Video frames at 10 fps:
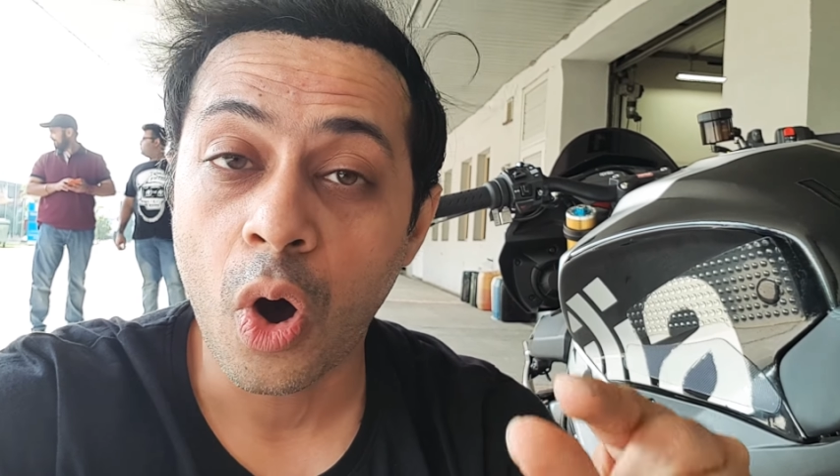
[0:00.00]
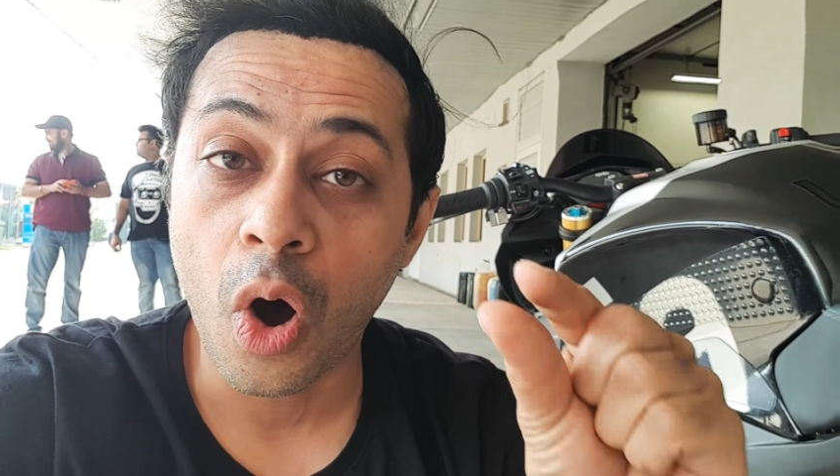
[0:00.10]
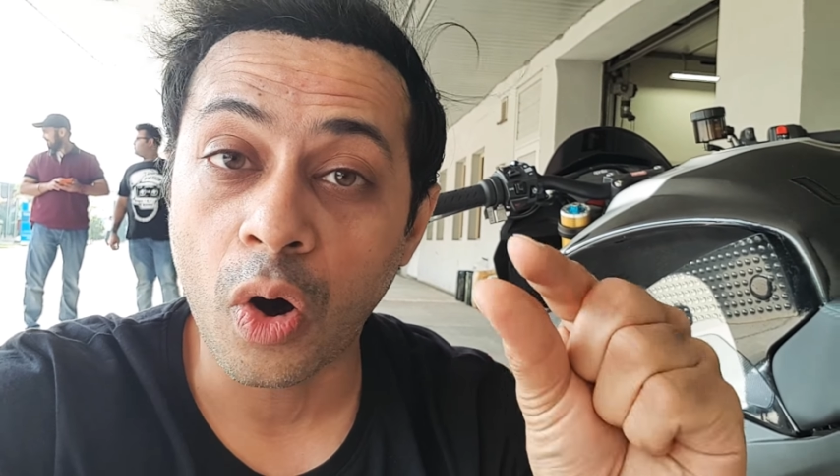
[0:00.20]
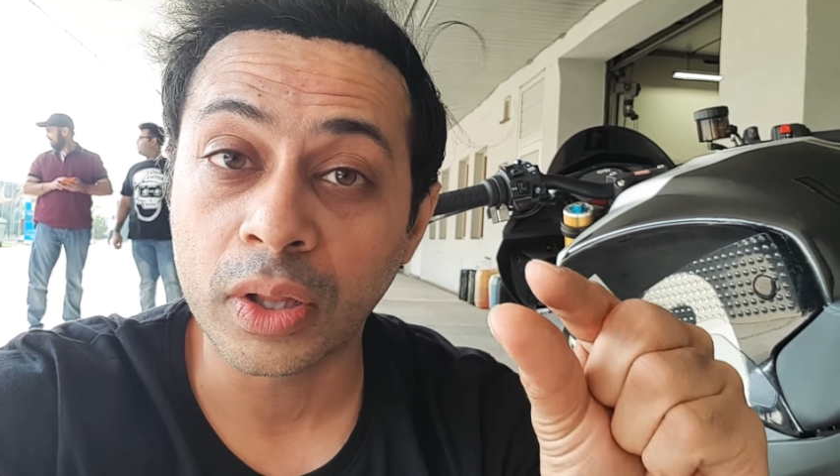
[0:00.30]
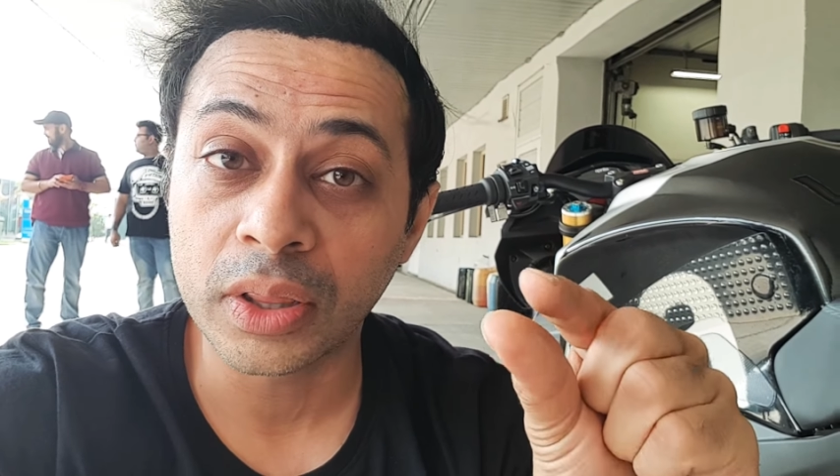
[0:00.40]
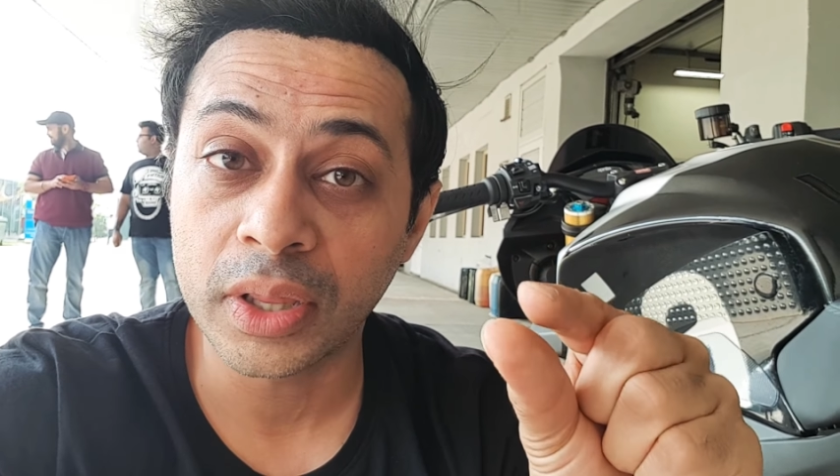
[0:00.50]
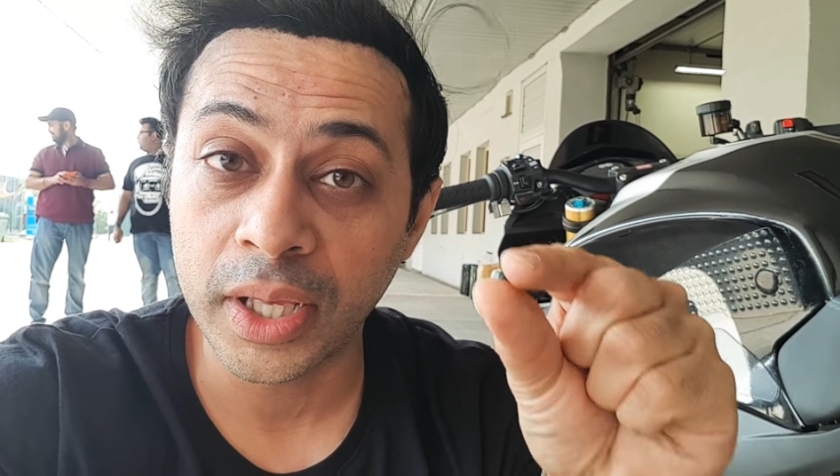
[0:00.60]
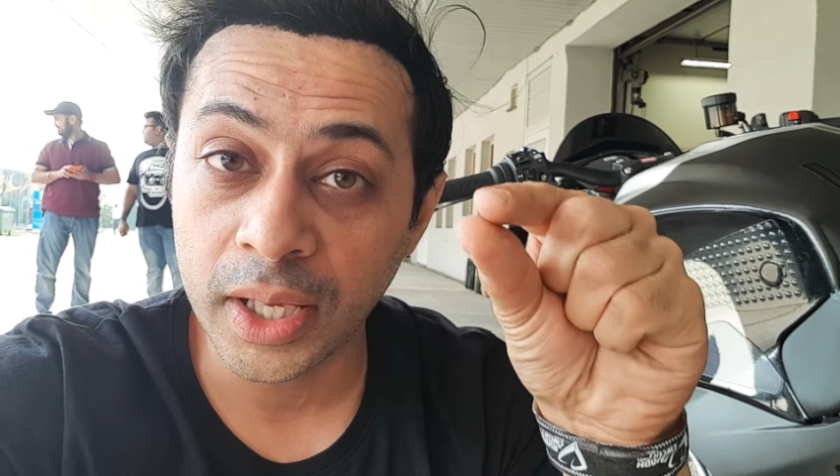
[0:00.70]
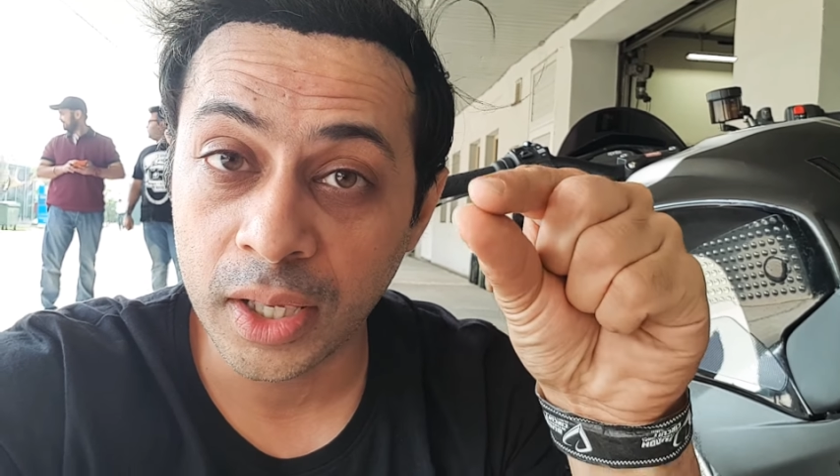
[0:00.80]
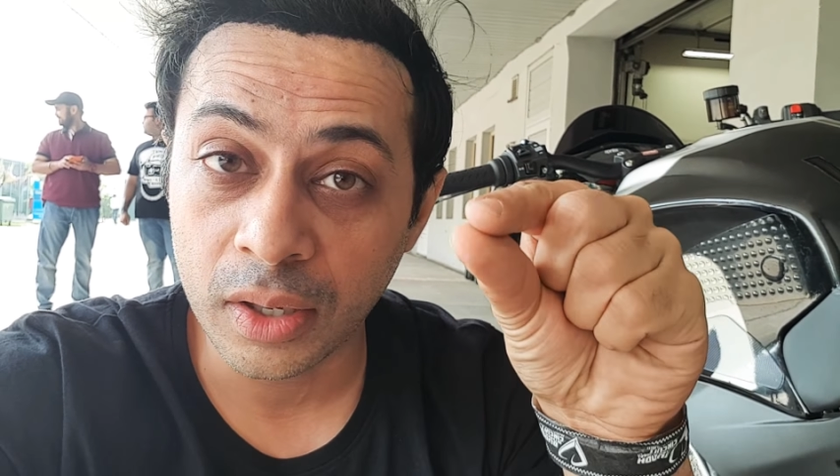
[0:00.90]
on
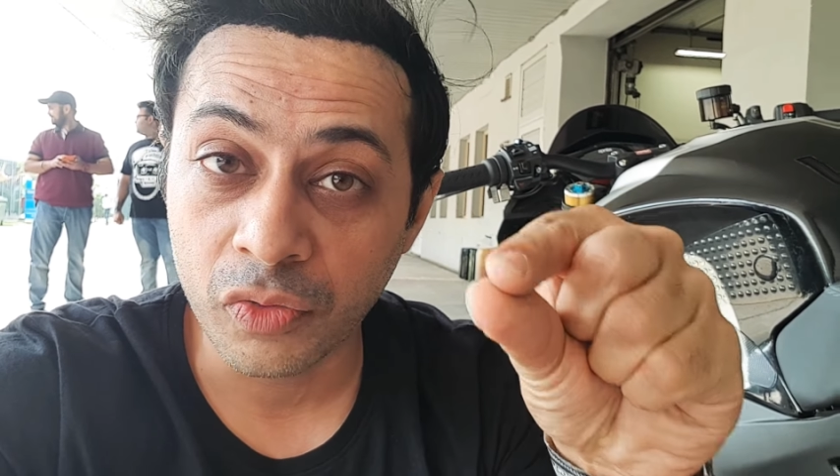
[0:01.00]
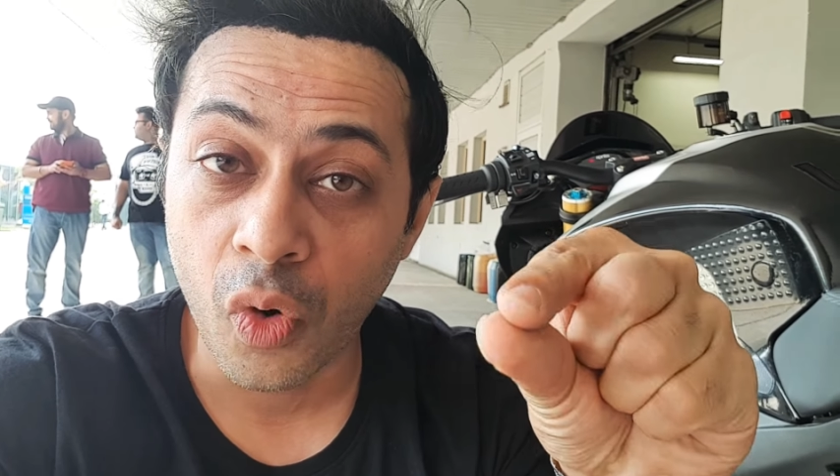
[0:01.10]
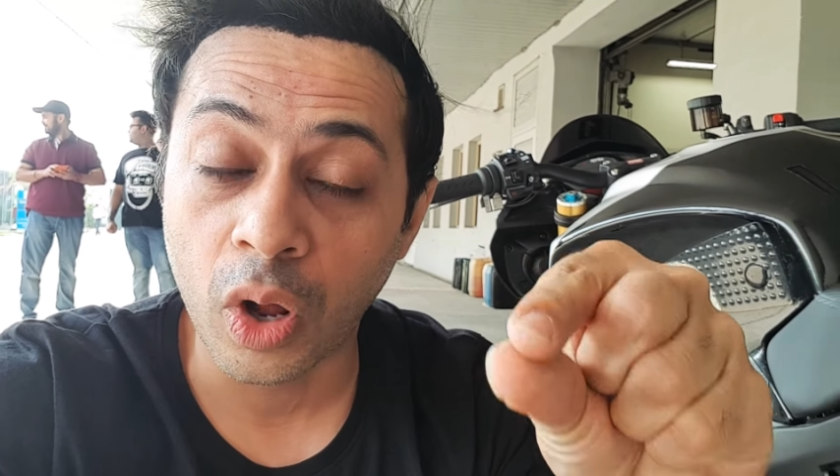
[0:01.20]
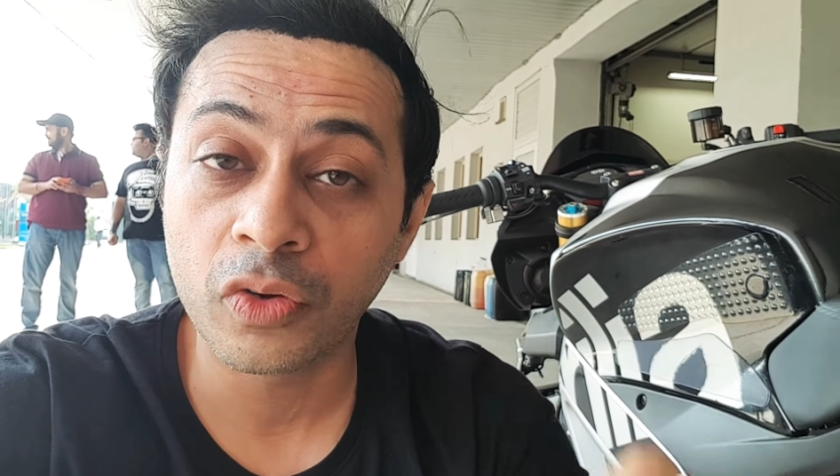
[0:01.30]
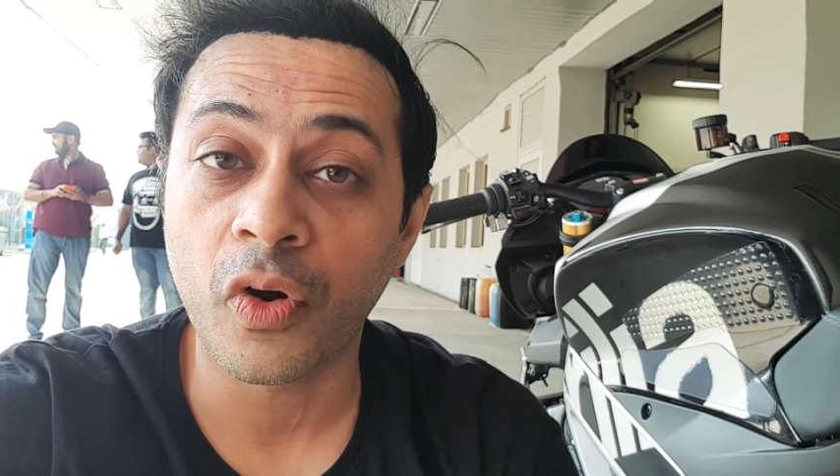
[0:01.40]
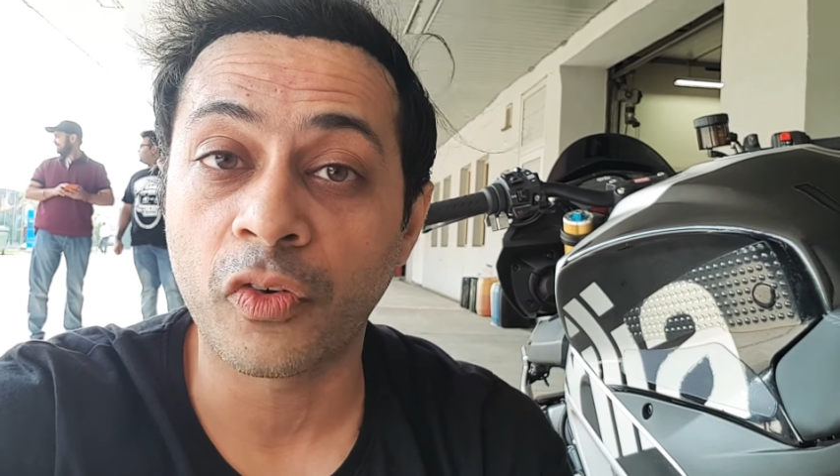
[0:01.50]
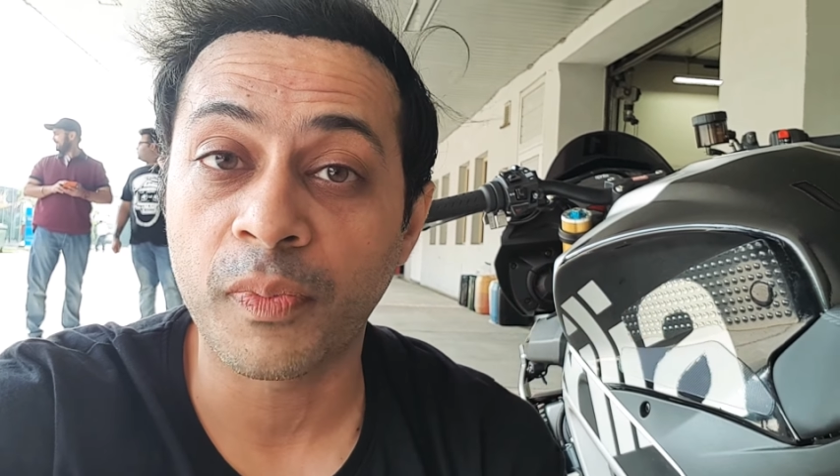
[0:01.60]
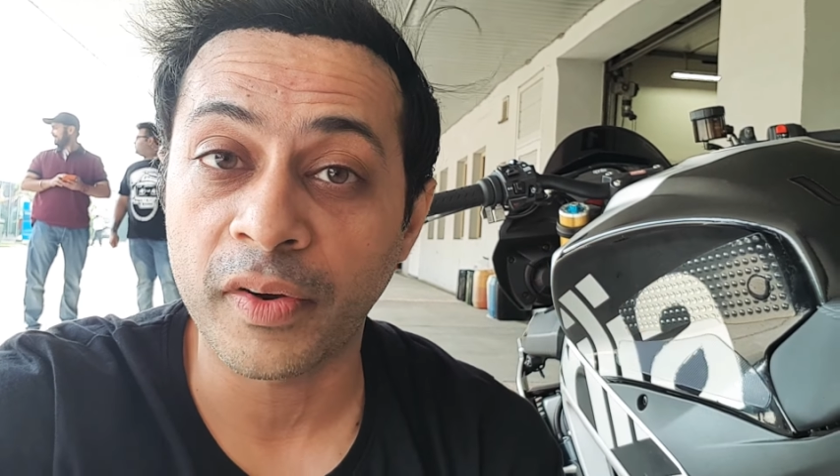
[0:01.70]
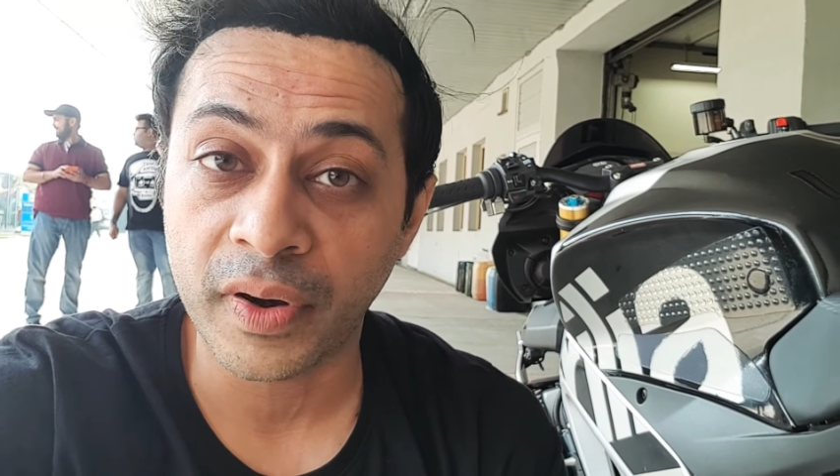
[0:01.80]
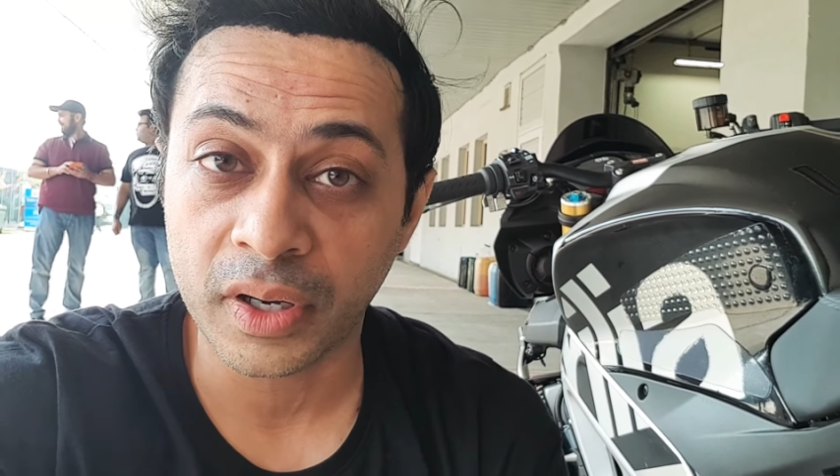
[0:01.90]
the valve of
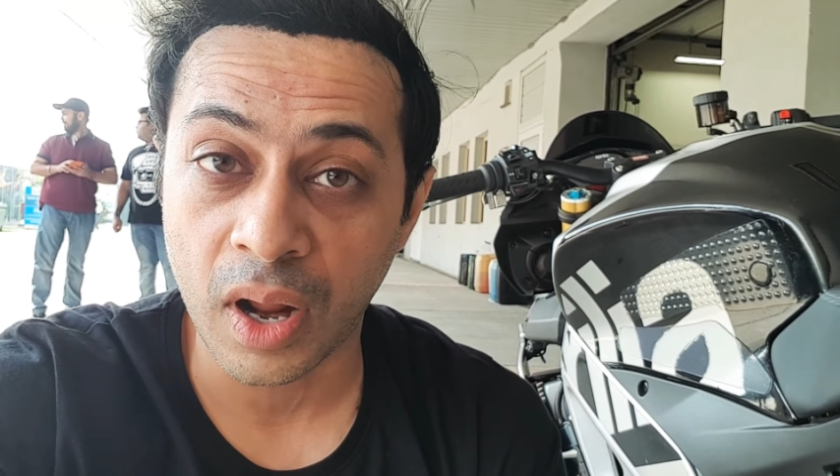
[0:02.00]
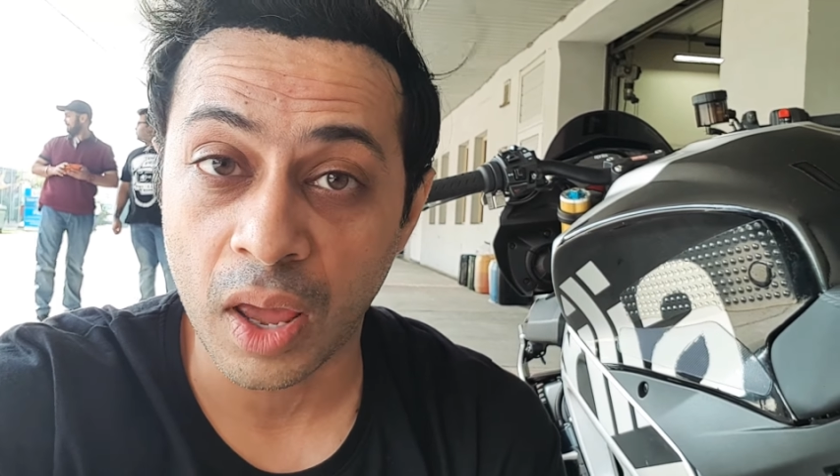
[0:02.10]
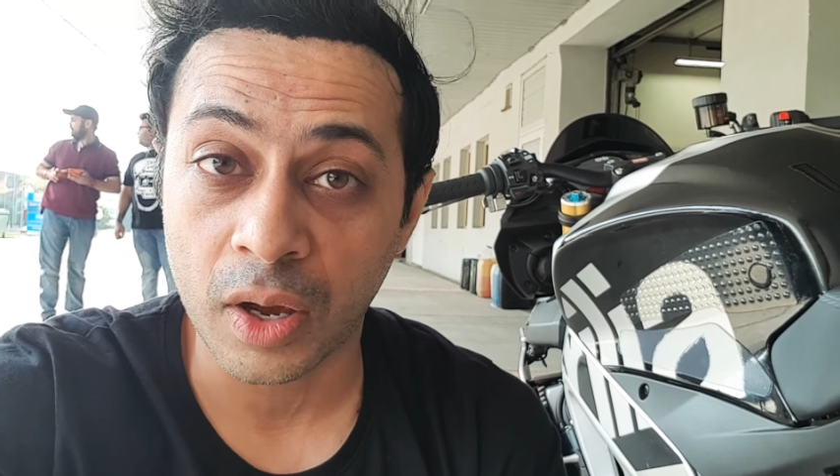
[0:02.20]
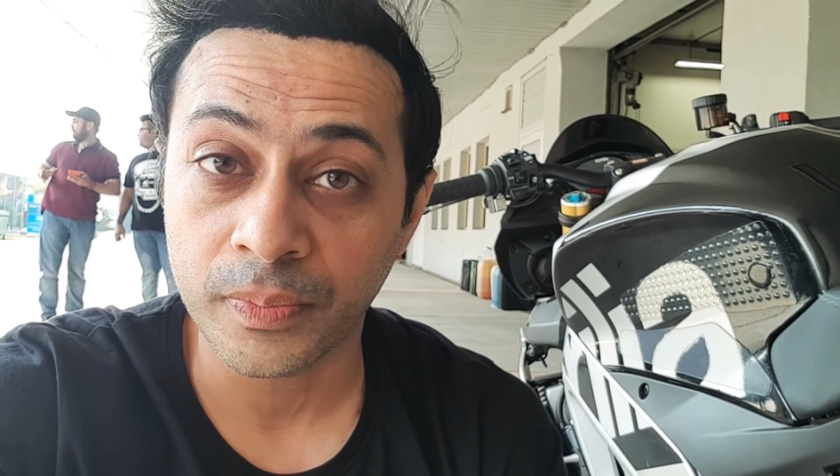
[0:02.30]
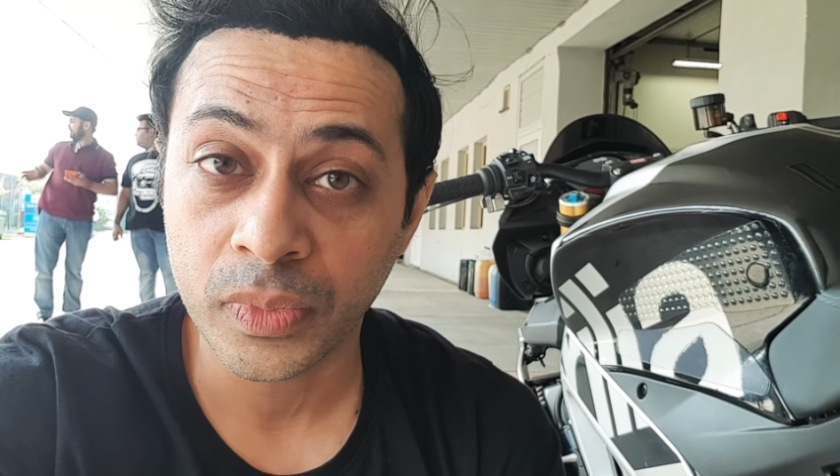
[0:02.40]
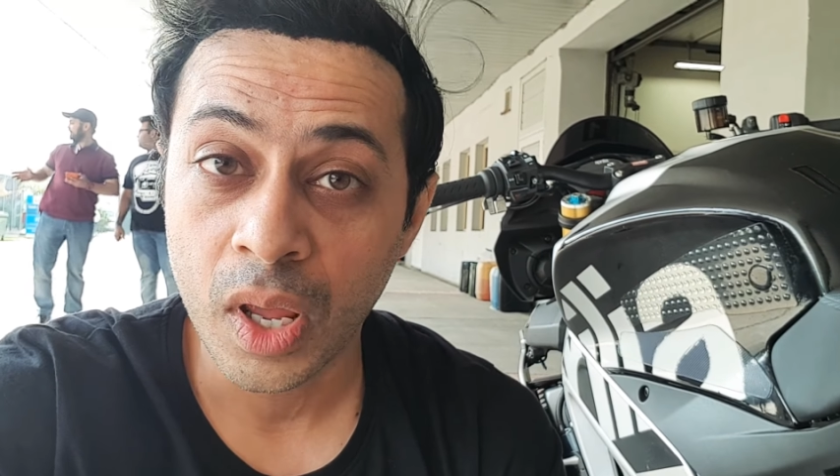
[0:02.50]
my front tire.